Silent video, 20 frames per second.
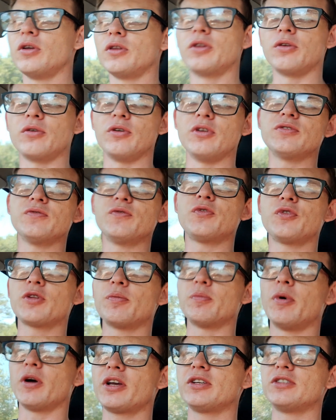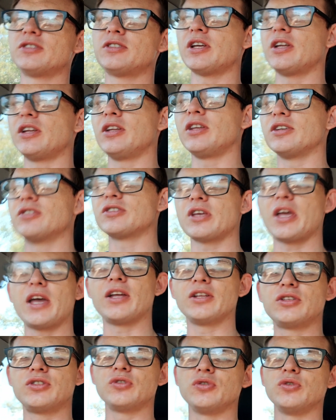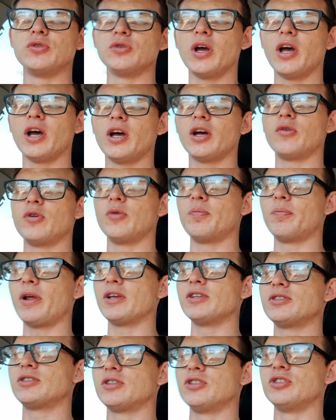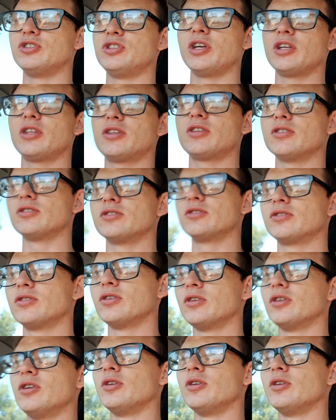The reason for the bucky standing is I had to replace the injectors